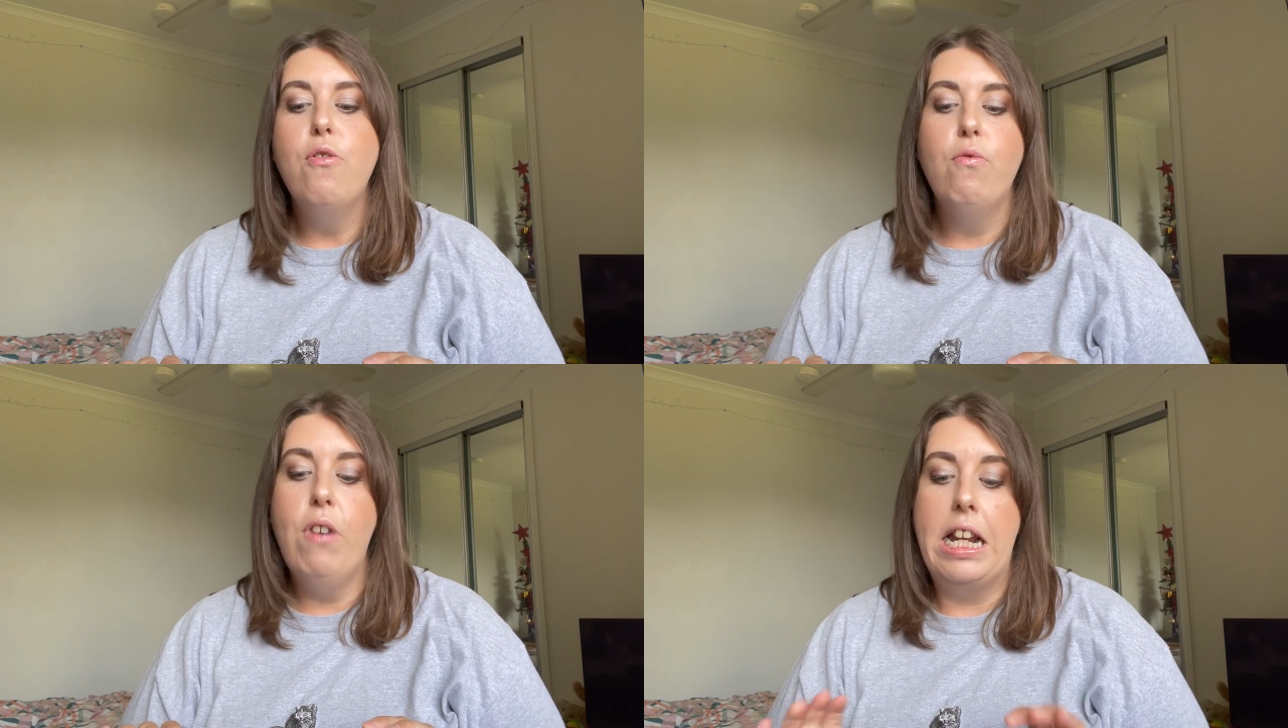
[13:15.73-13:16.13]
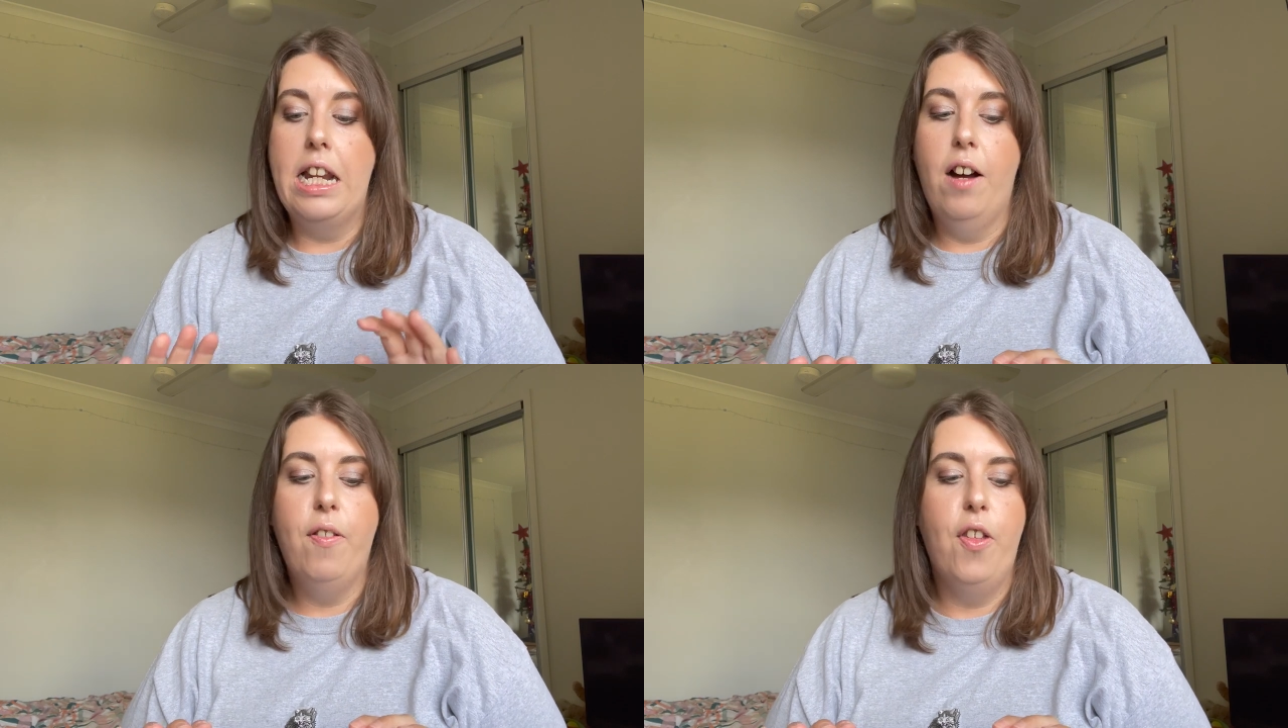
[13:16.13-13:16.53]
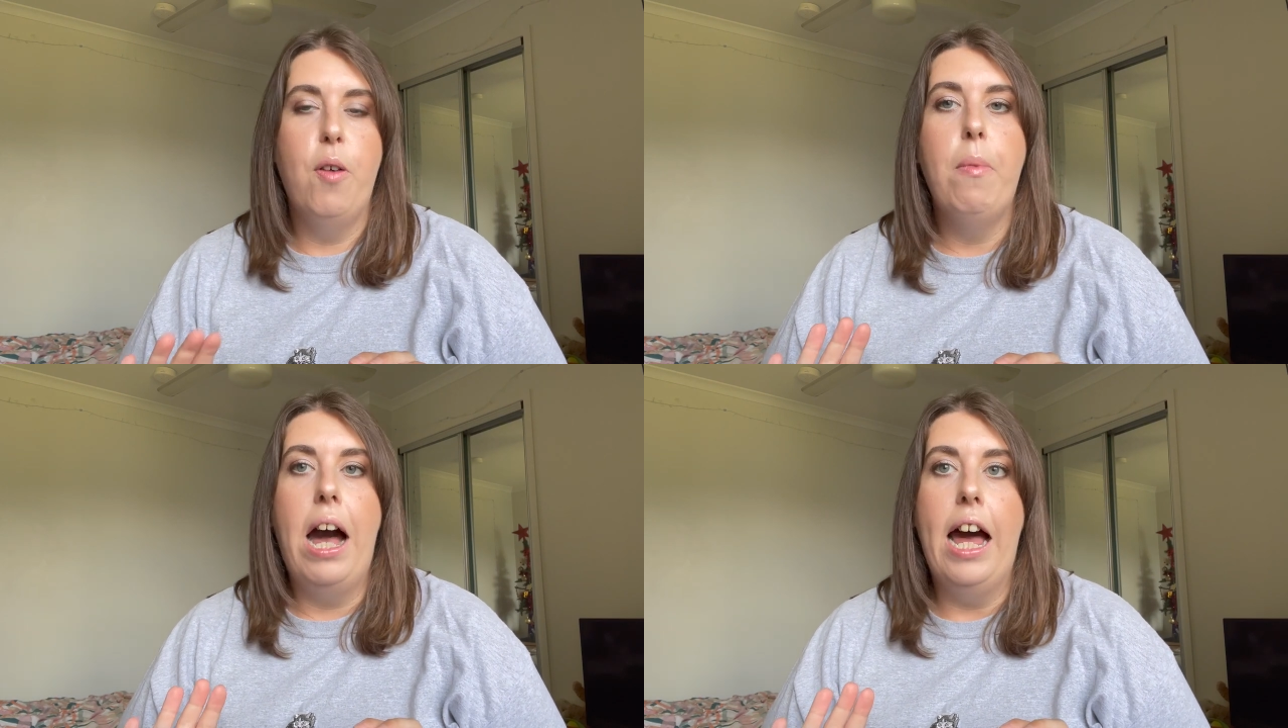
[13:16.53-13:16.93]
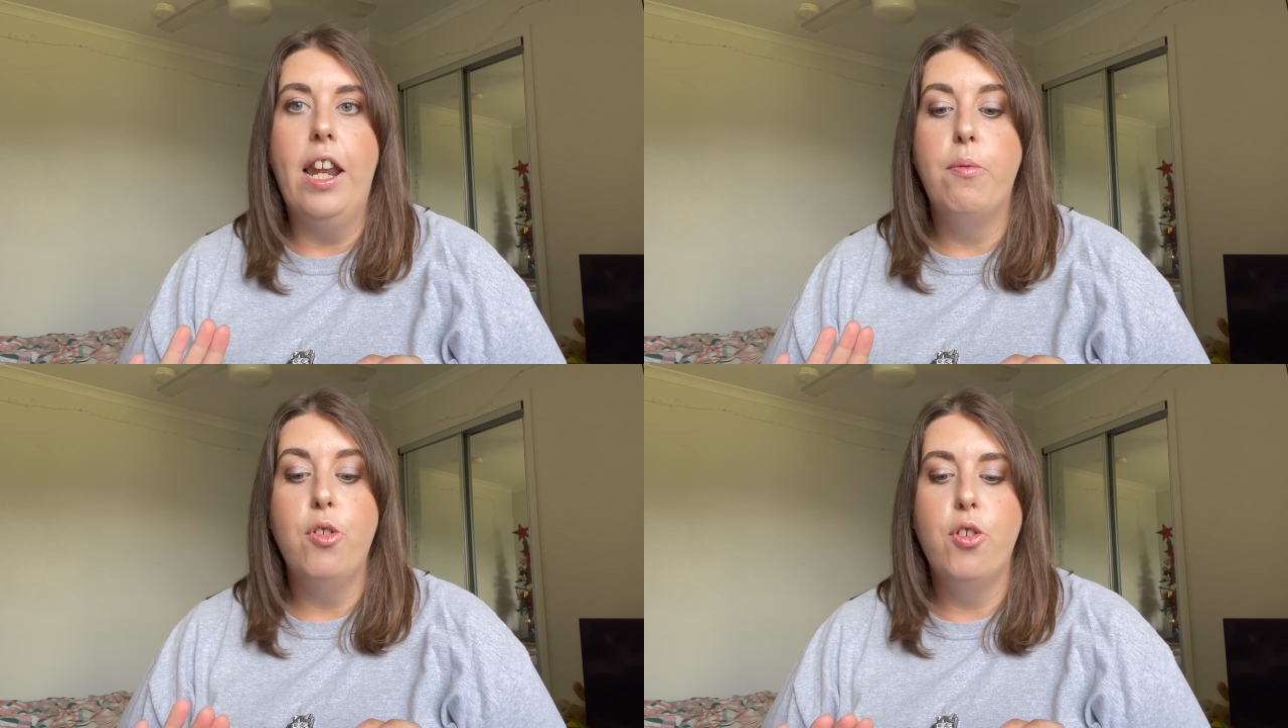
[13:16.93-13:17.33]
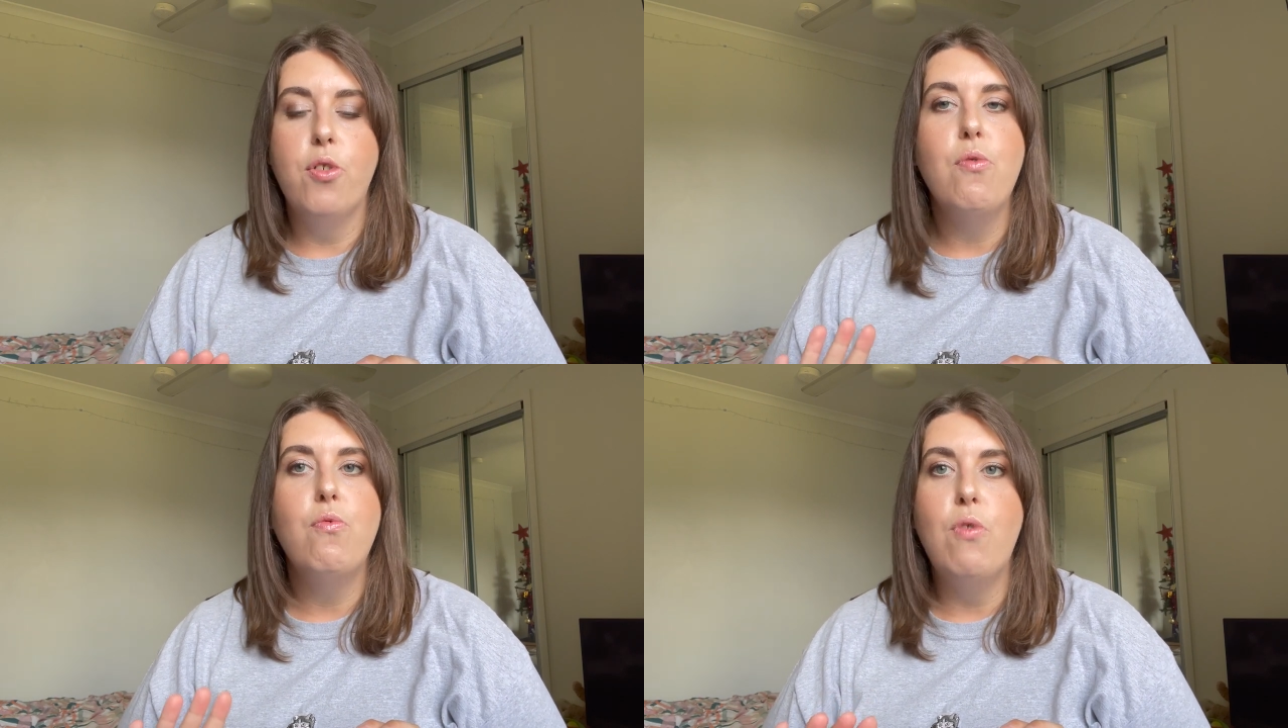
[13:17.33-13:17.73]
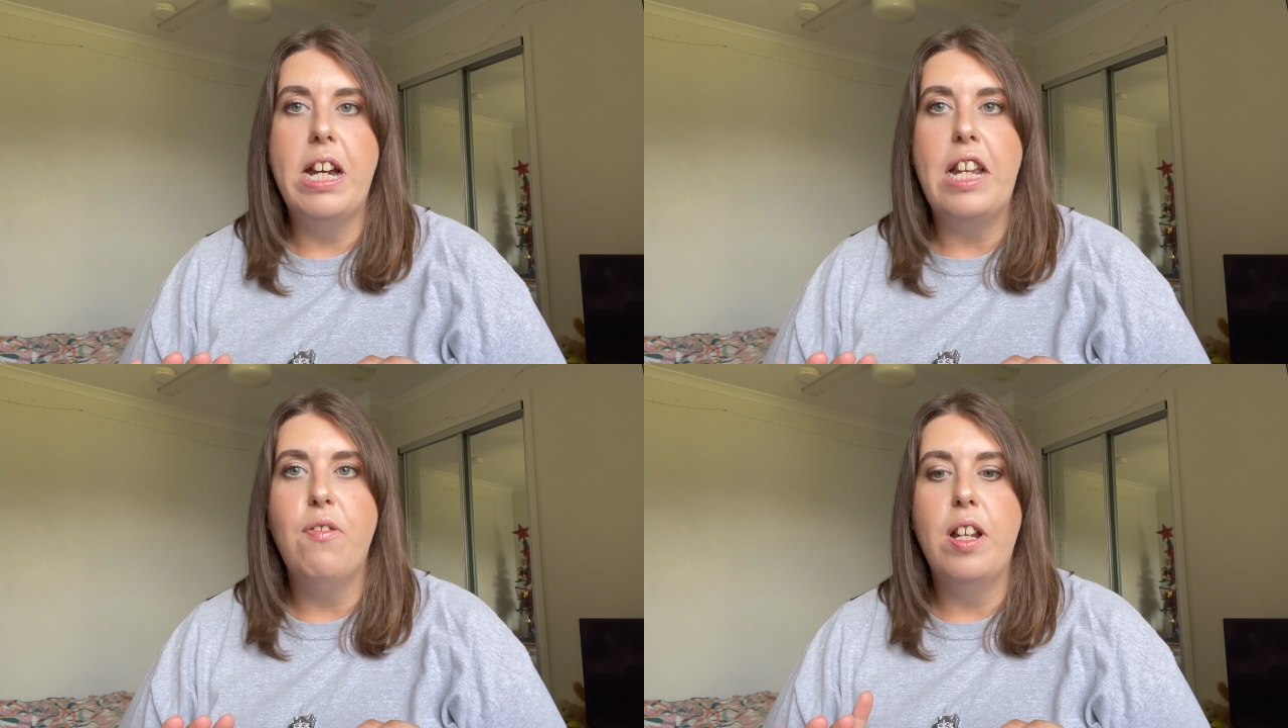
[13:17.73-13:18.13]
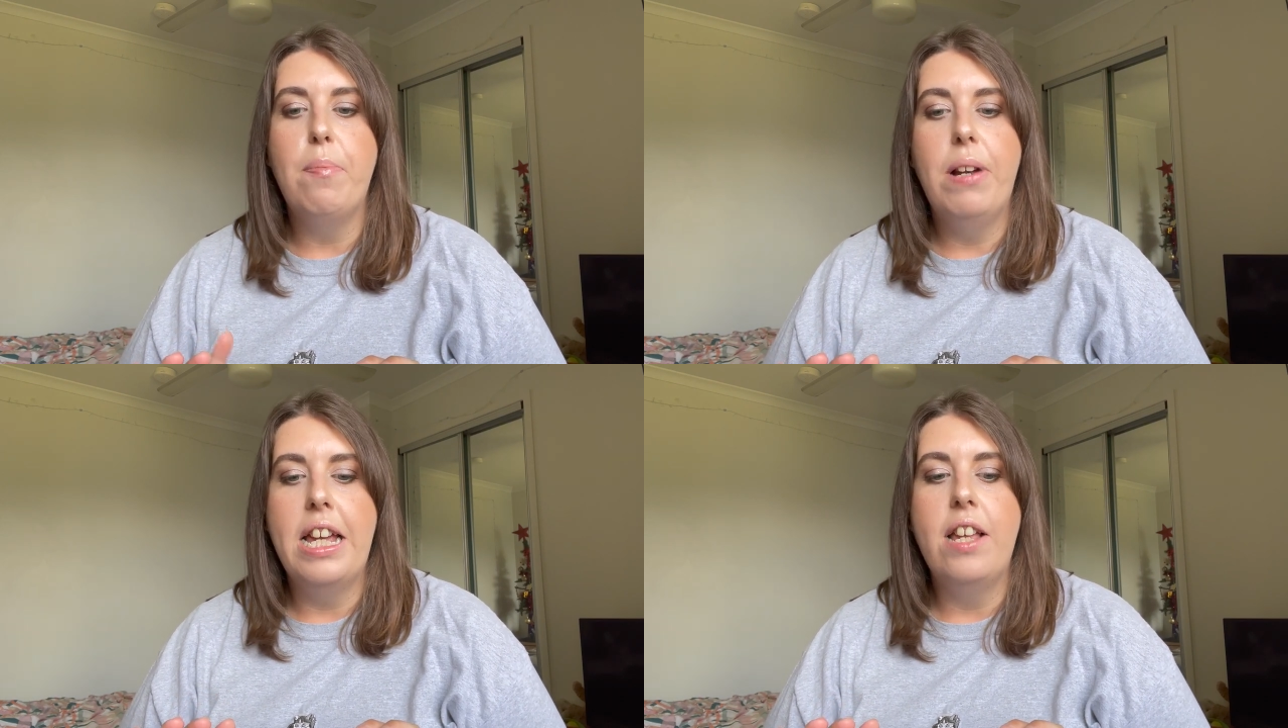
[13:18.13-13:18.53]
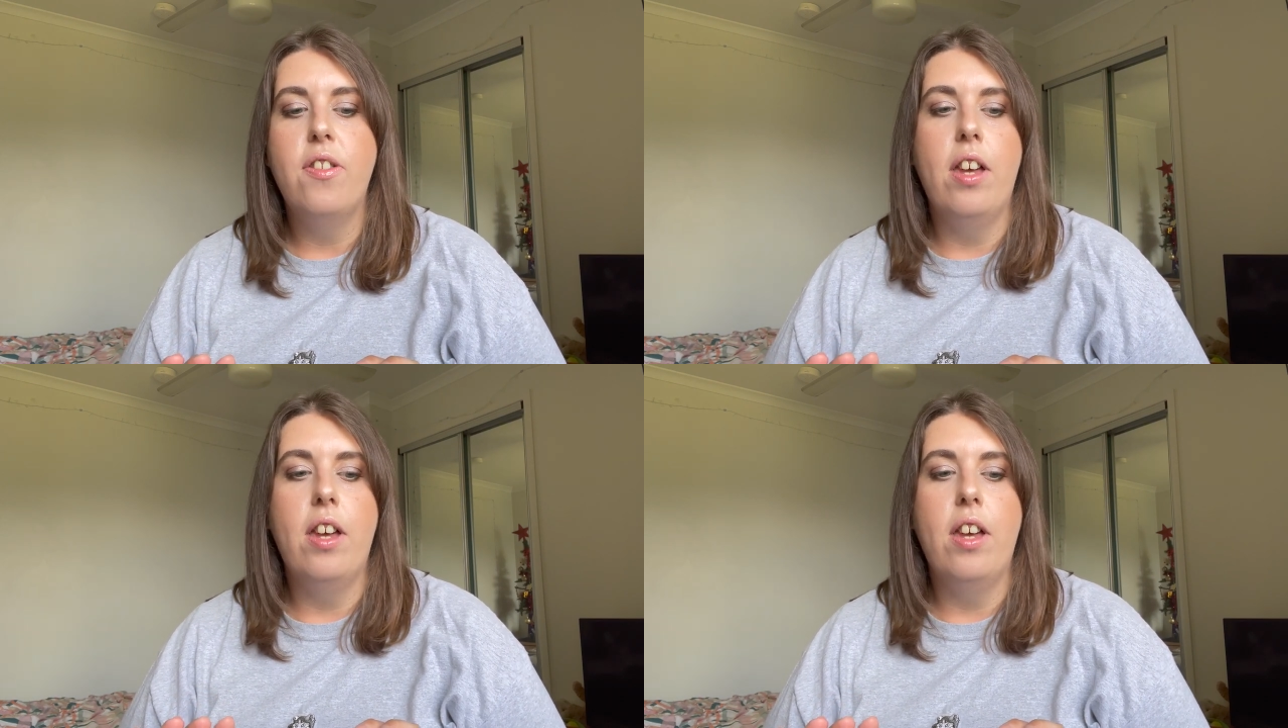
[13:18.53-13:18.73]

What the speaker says: love them and I'm just really pleased.